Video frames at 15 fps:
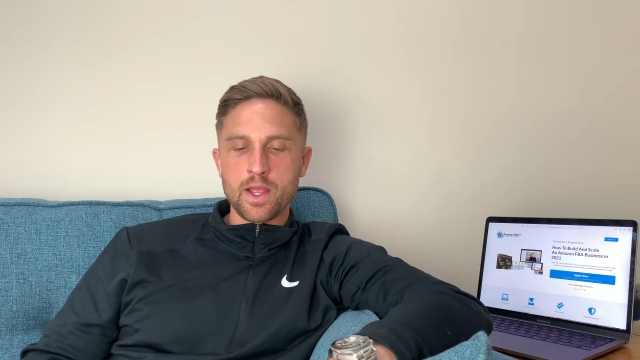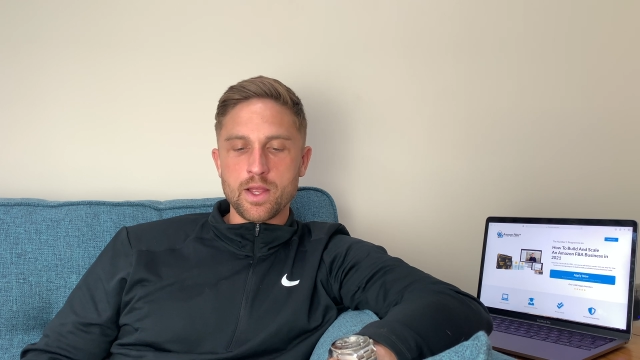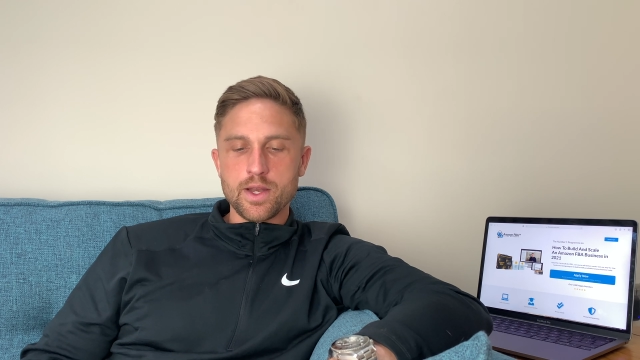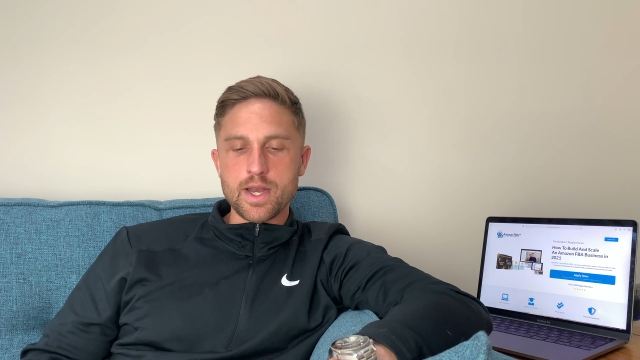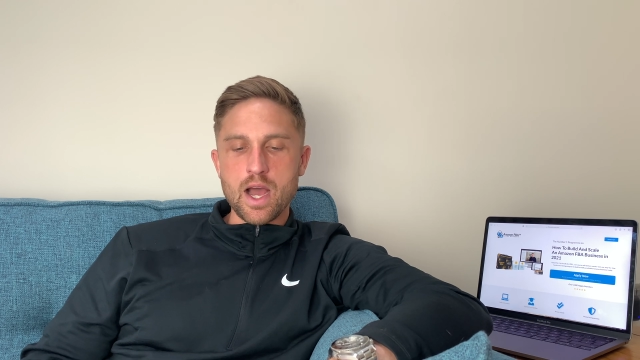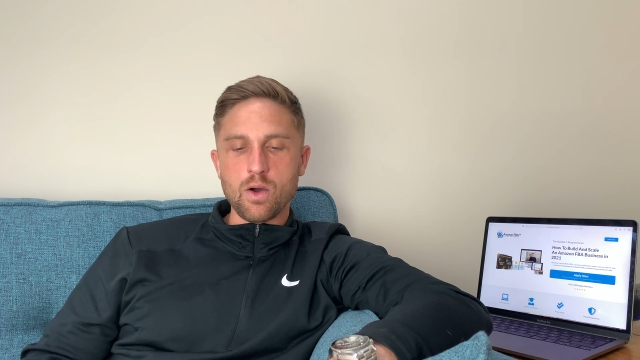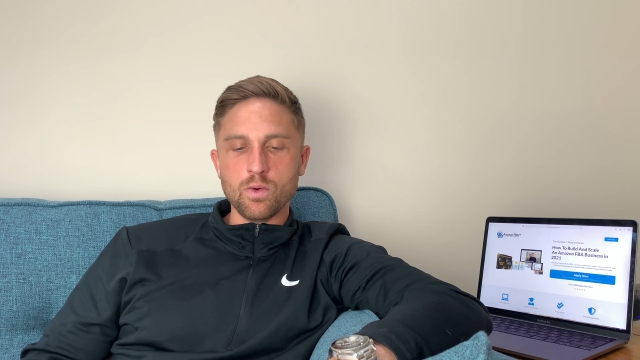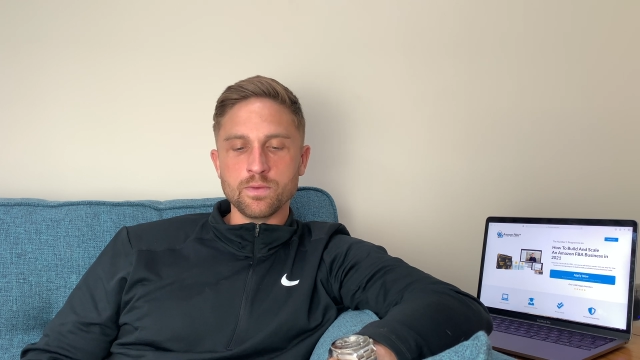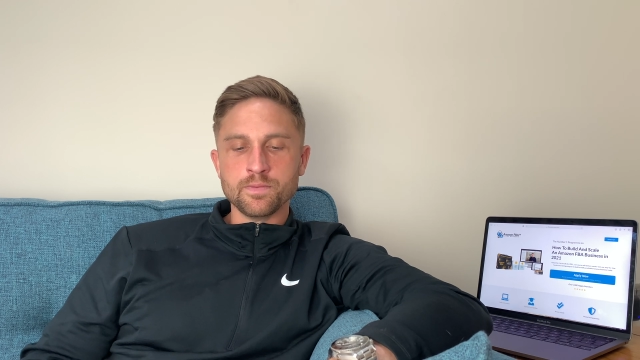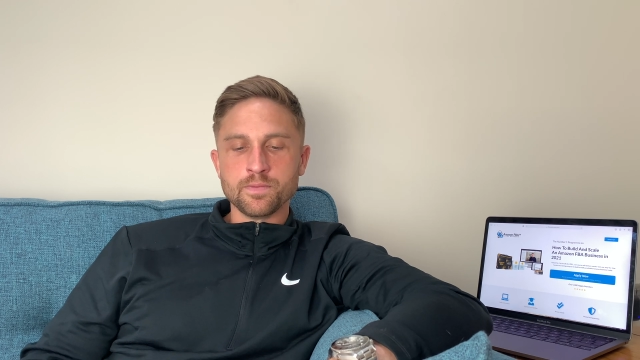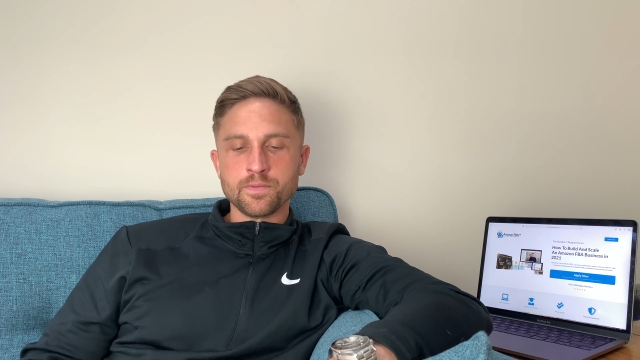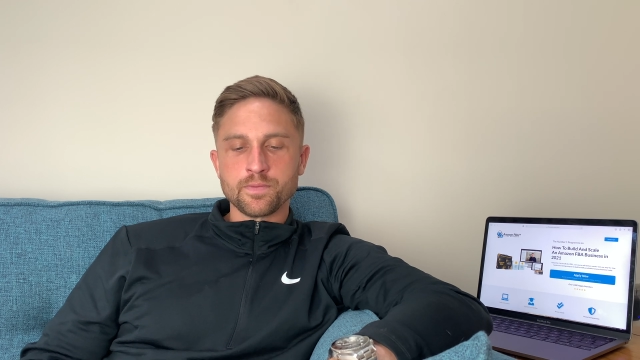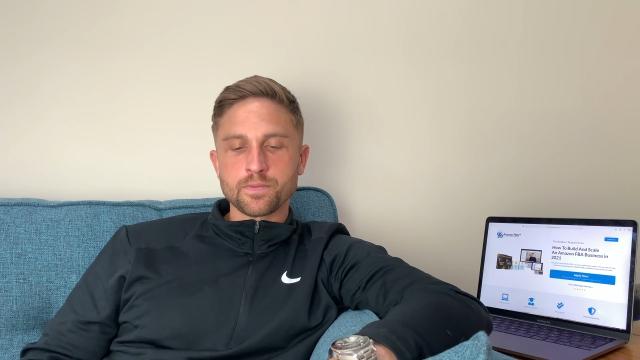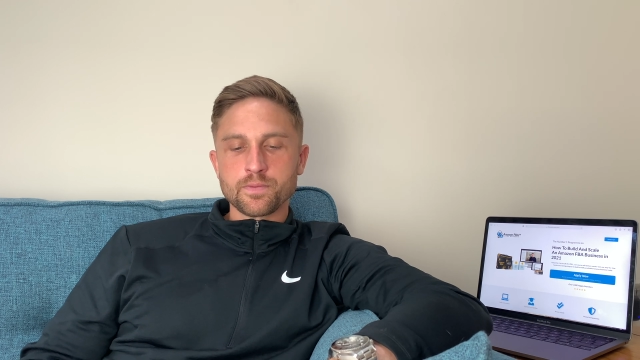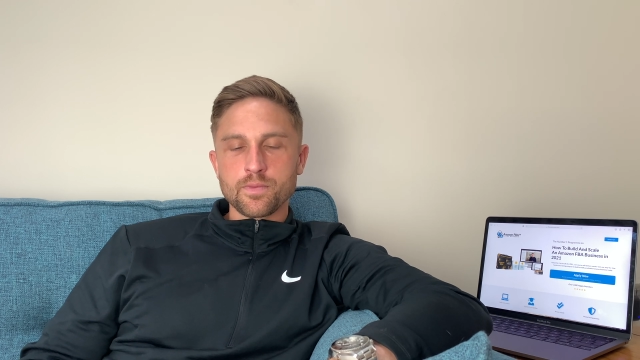Now,
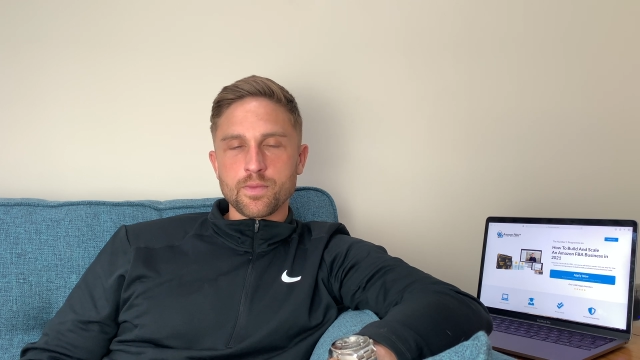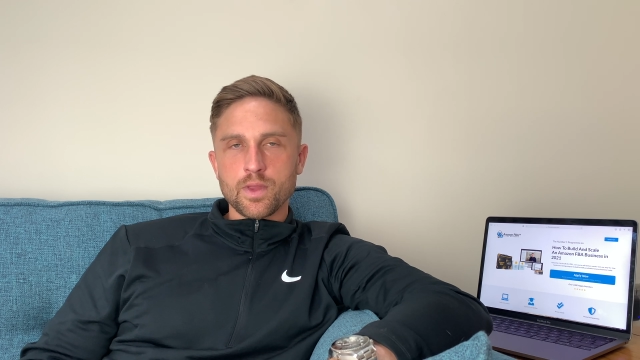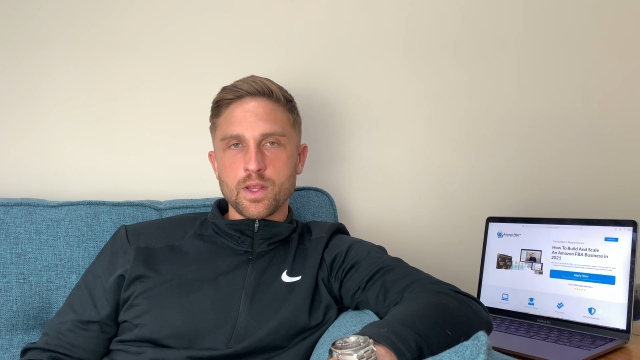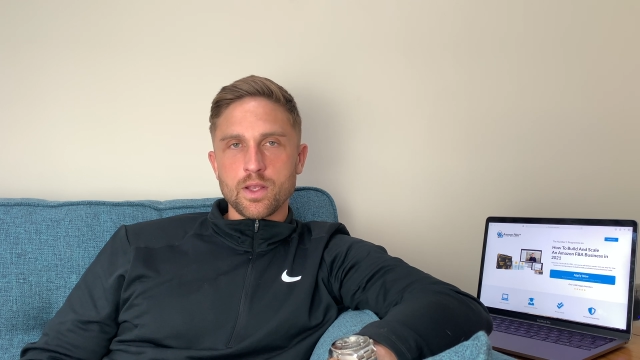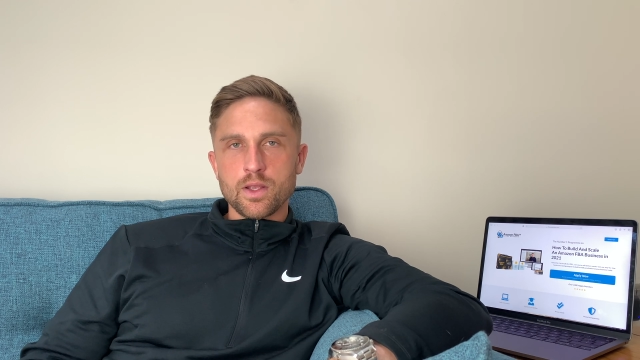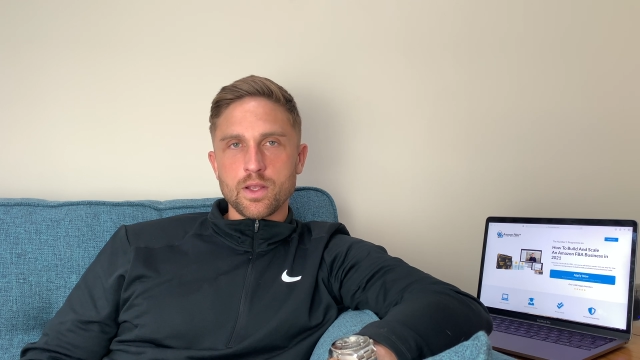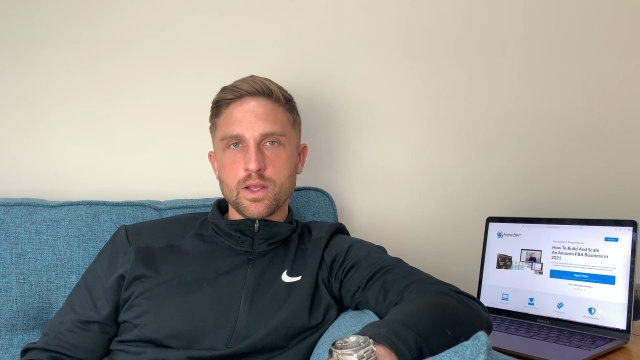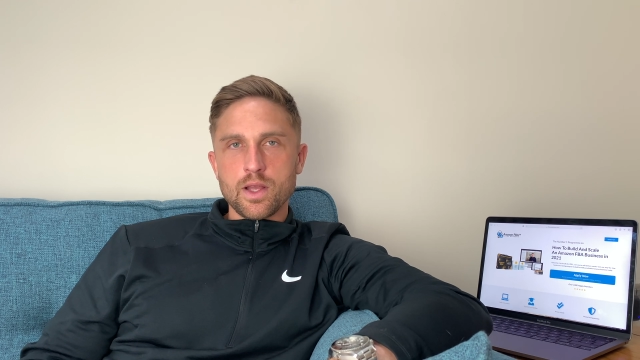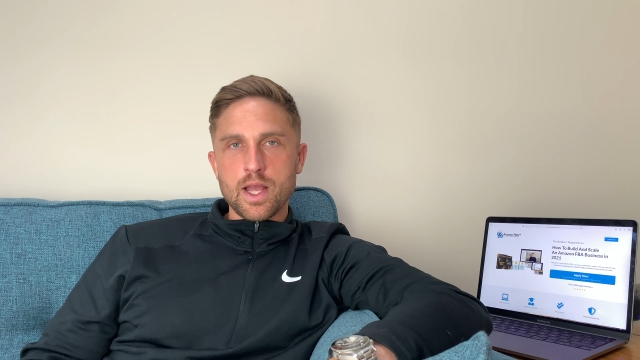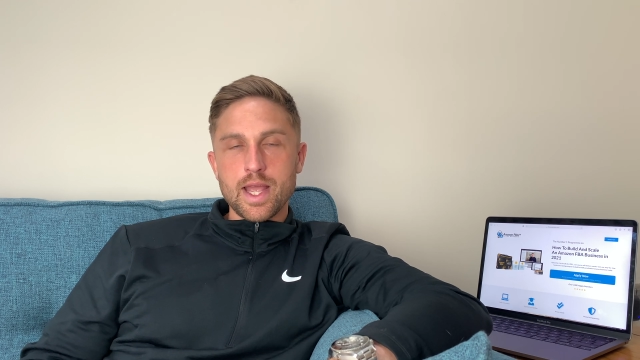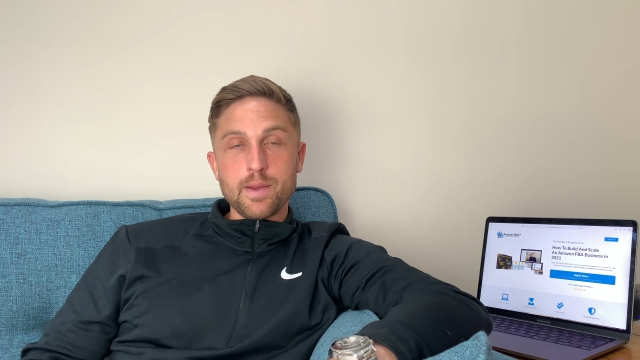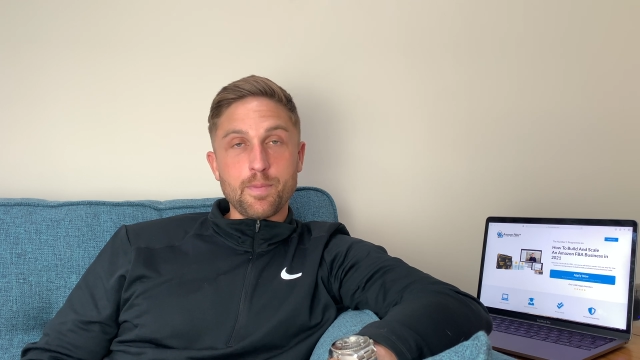a